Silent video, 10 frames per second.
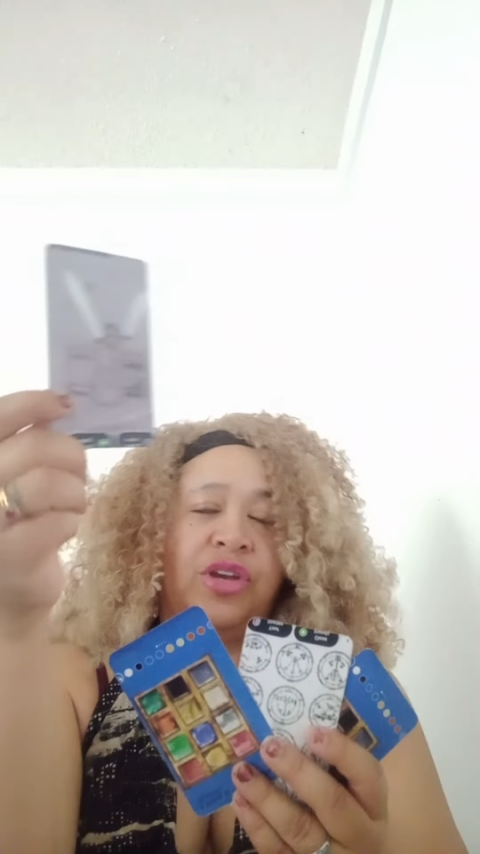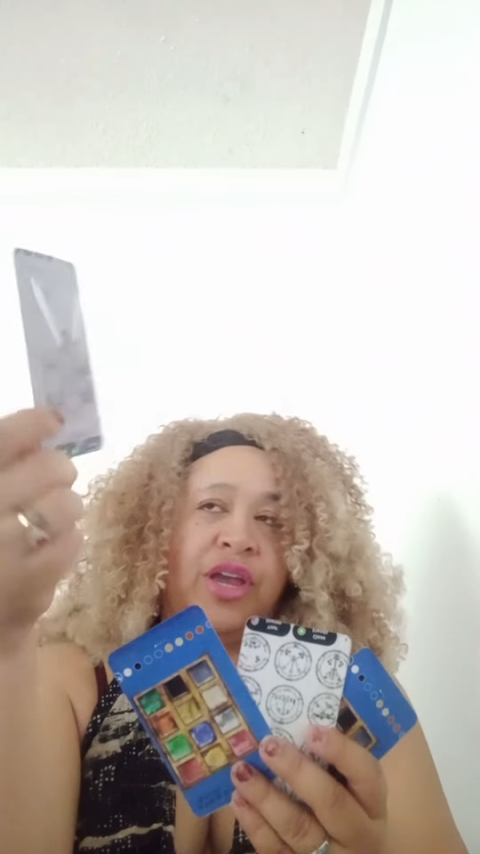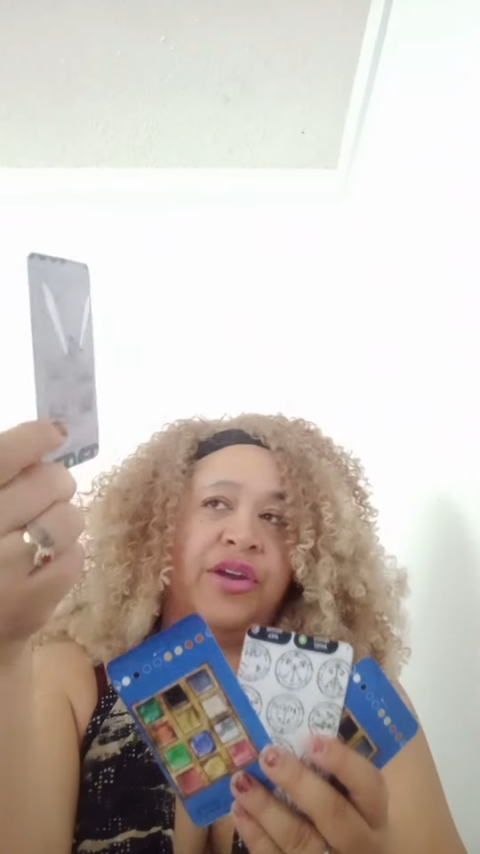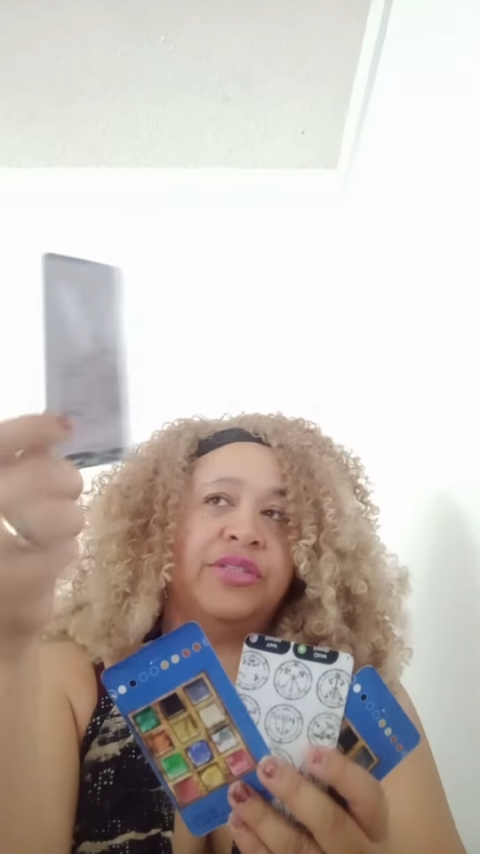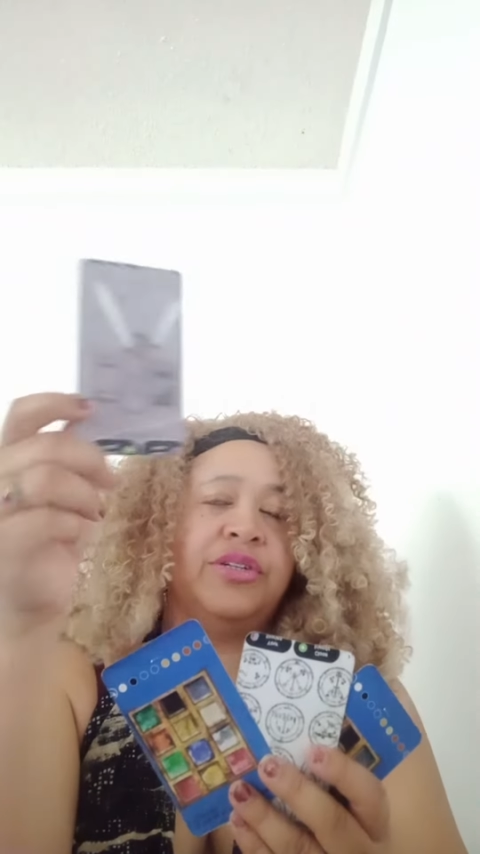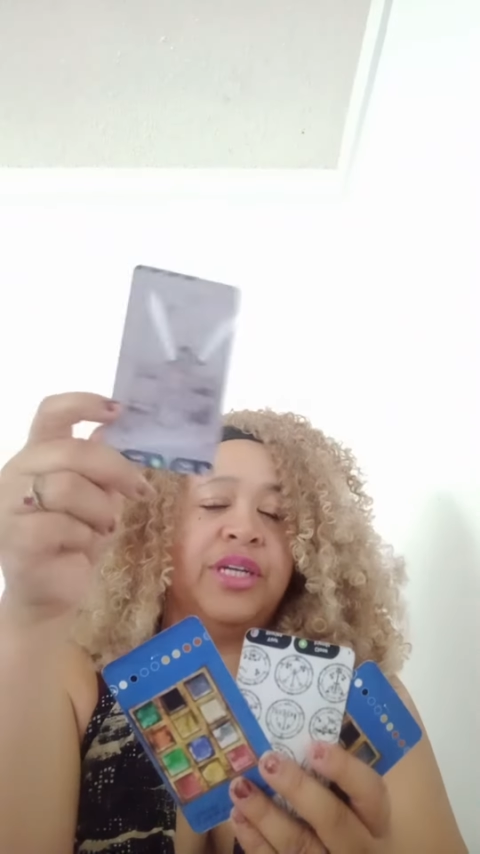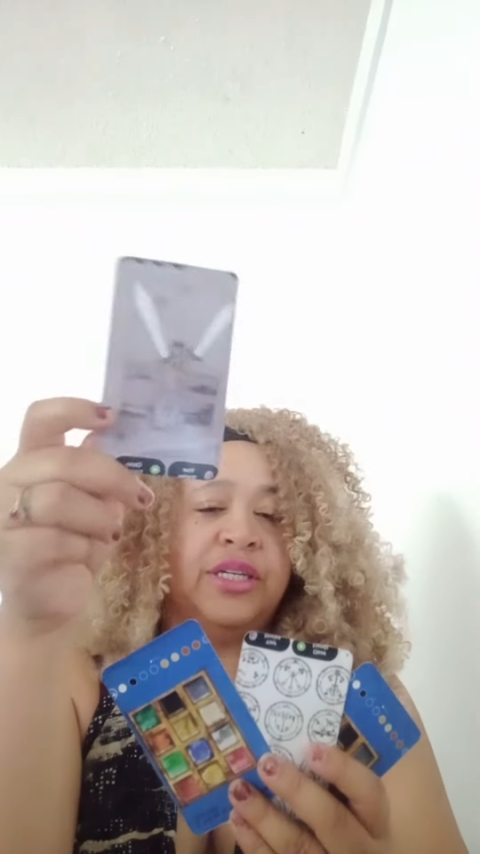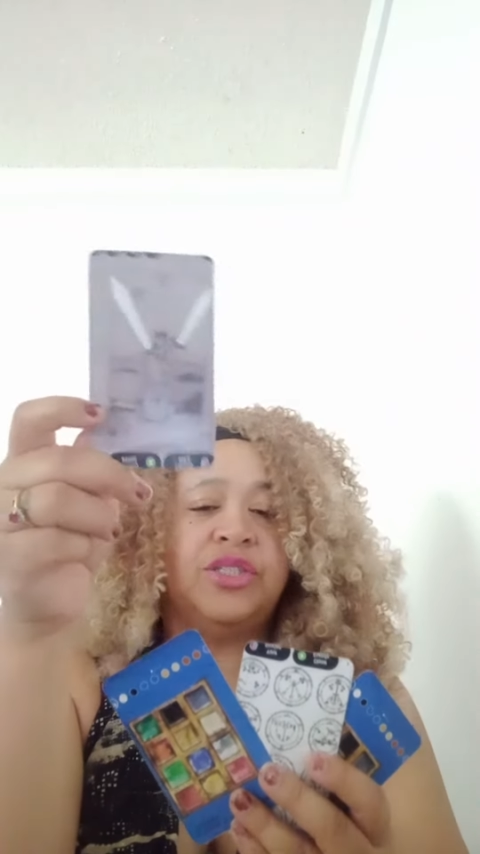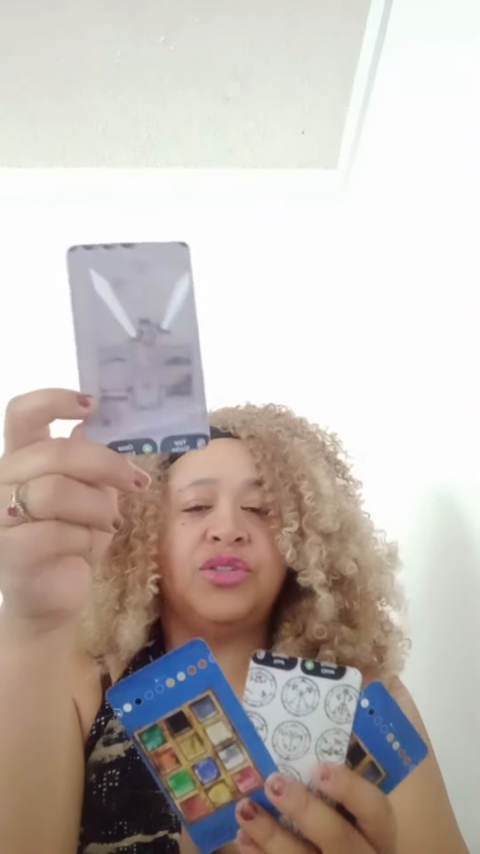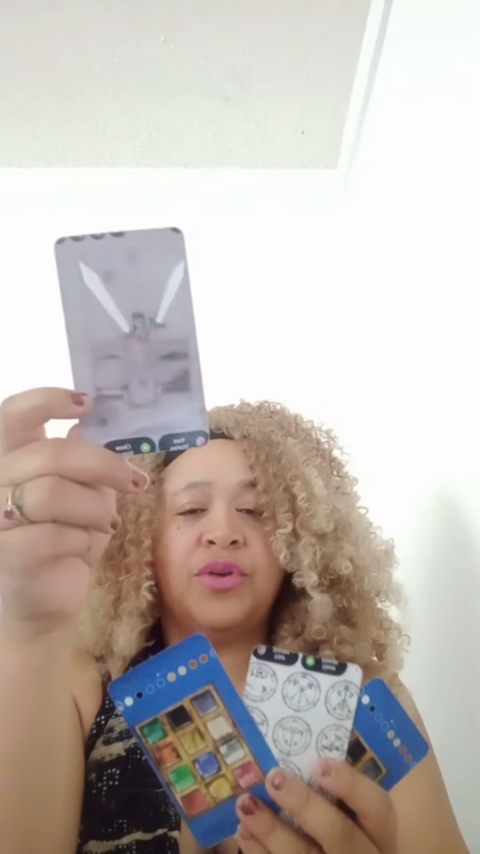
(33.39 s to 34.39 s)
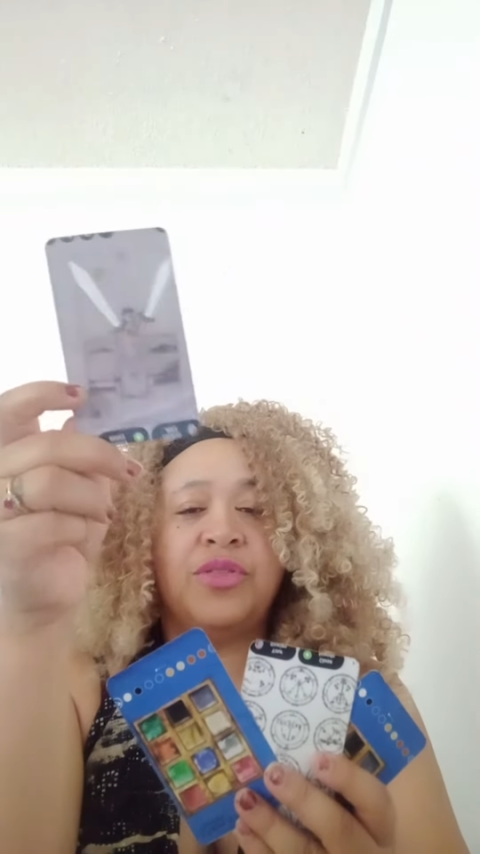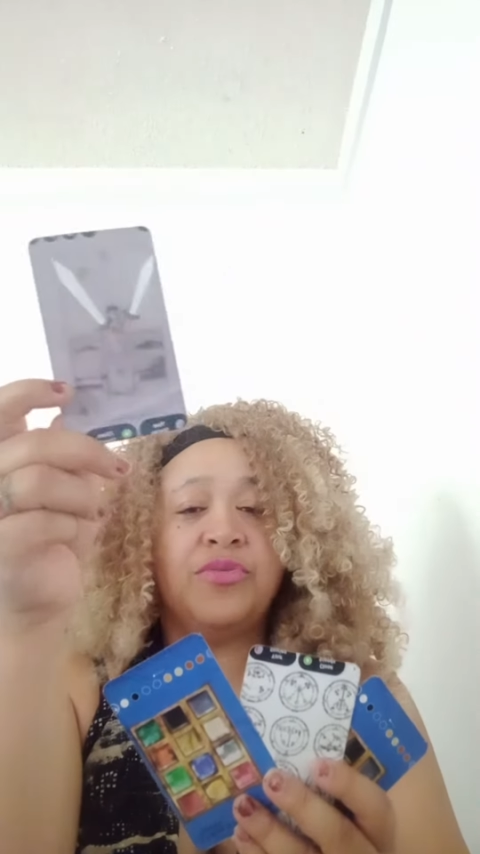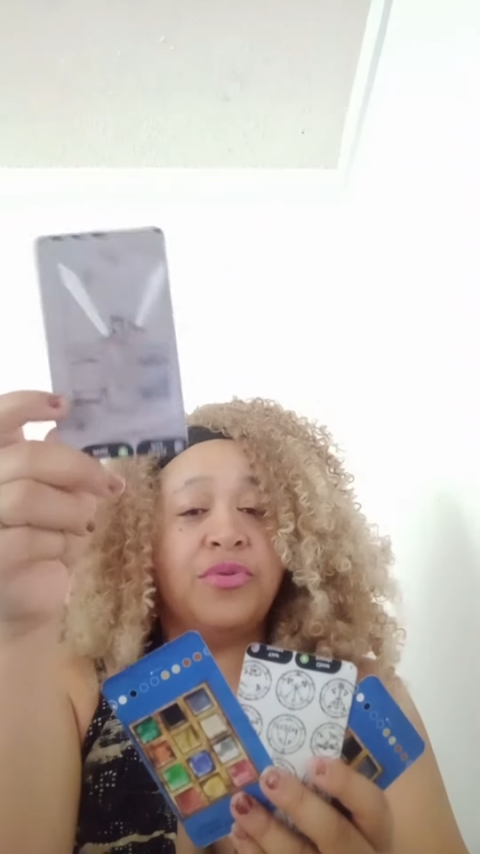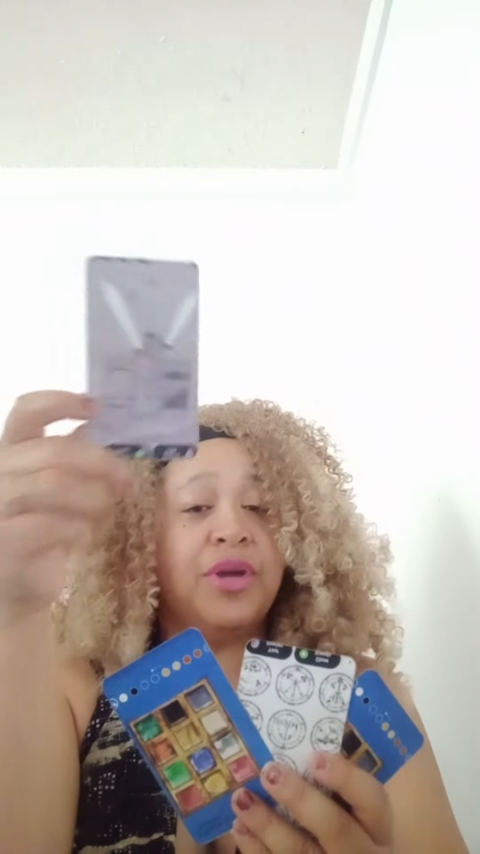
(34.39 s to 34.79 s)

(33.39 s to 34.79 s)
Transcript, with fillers: character is showing through.